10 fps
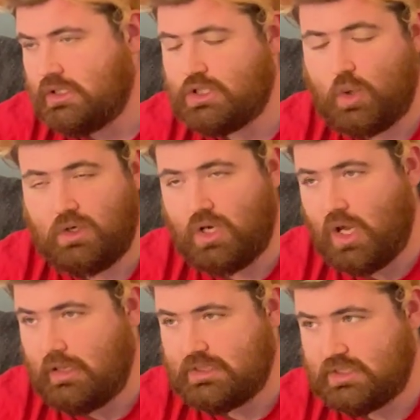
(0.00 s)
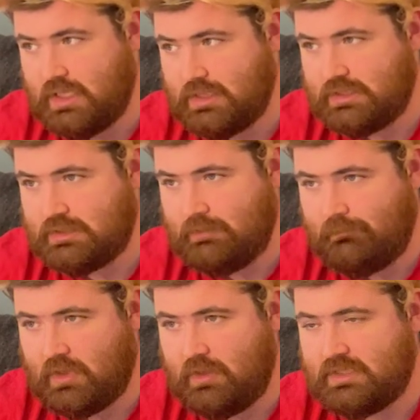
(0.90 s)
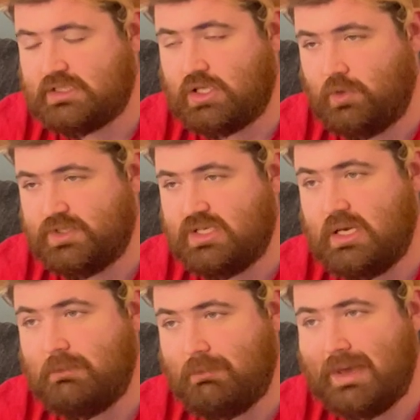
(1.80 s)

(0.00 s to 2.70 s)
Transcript: total lawlessness. Skulls need to be